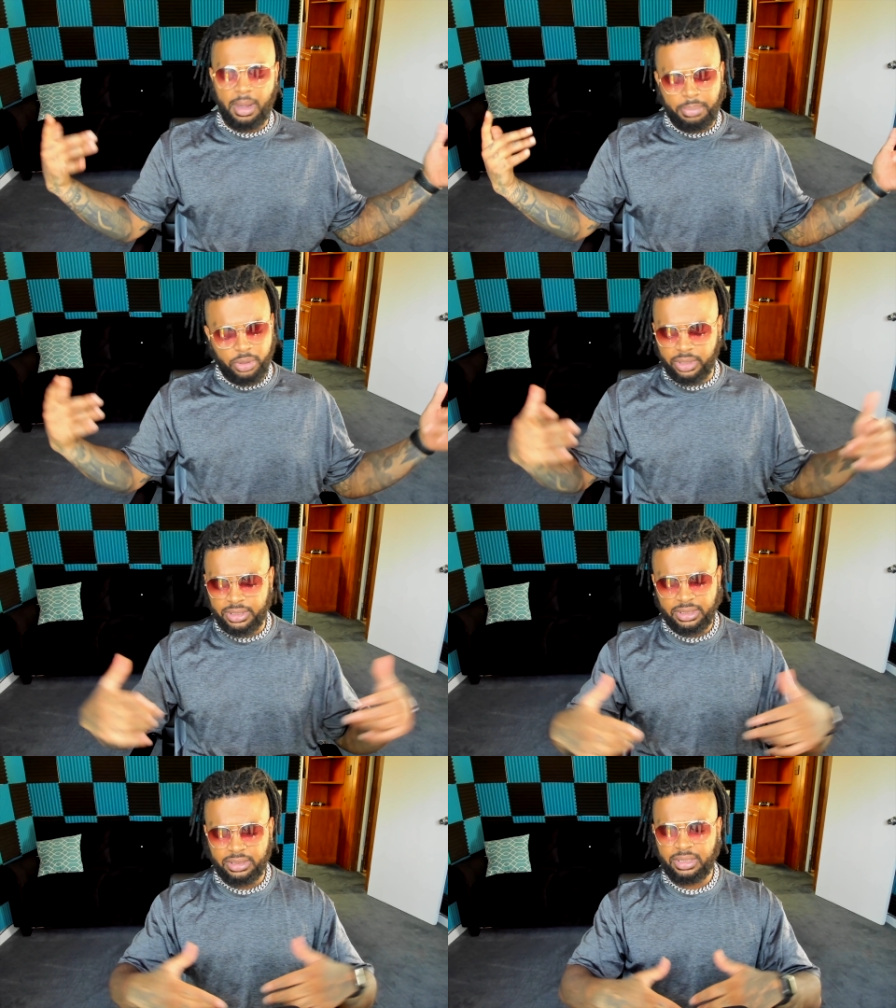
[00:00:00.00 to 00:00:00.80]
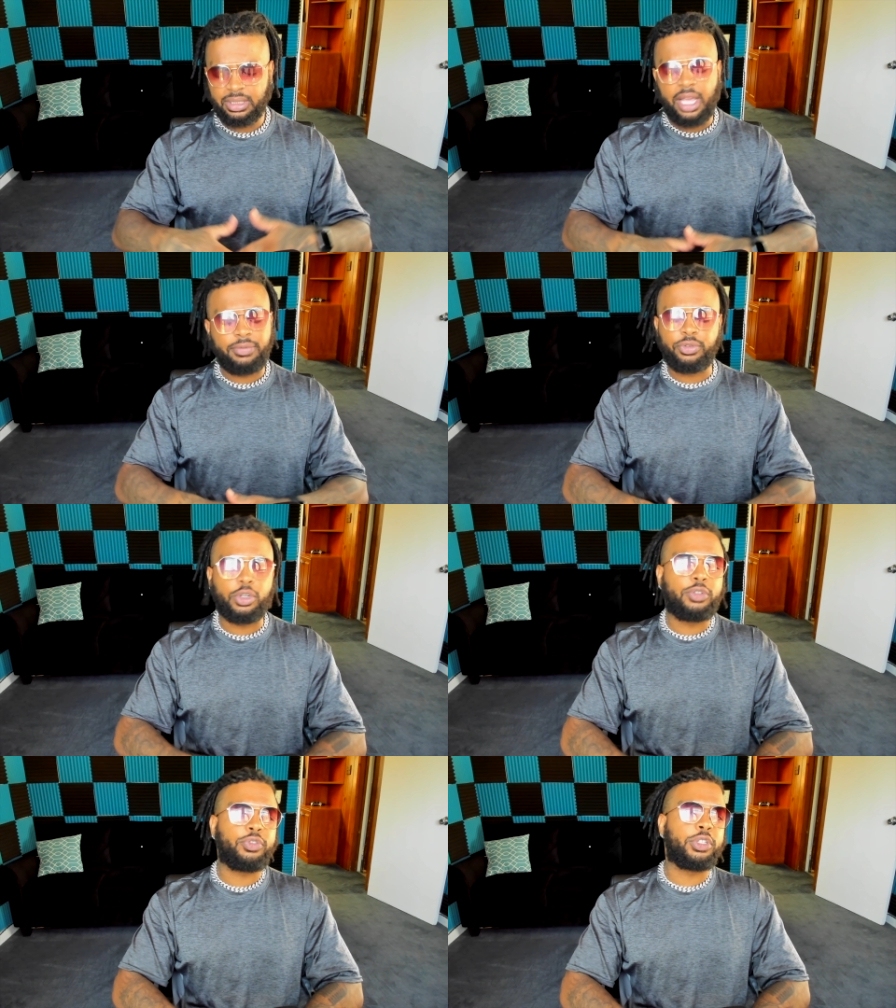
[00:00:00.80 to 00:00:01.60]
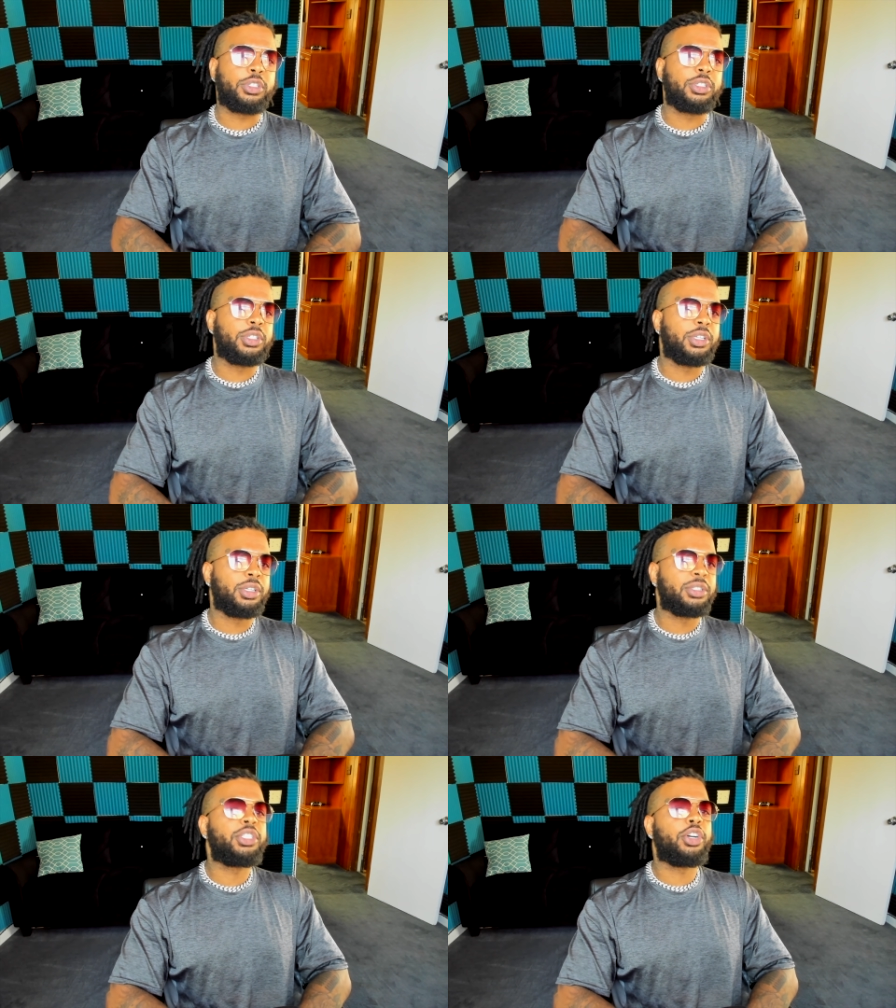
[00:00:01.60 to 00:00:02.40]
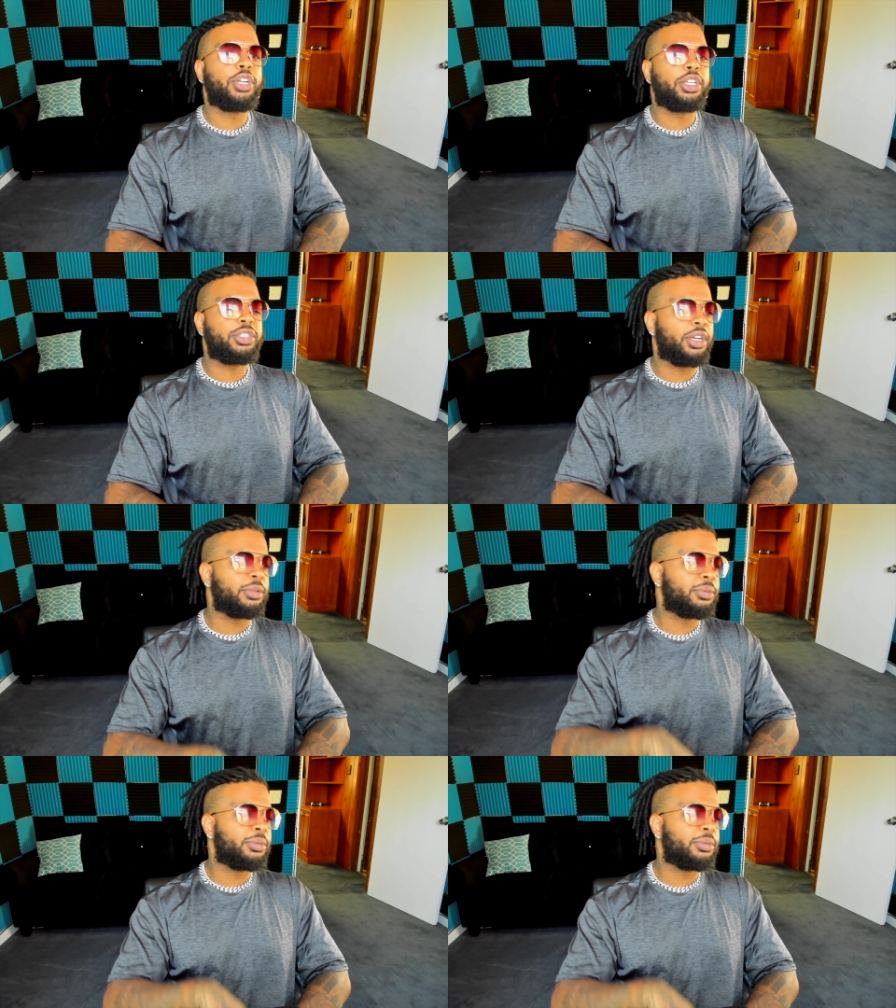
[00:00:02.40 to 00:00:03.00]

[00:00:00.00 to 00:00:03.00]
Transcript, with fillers: boys. Like, for real, for real. See y'all next time.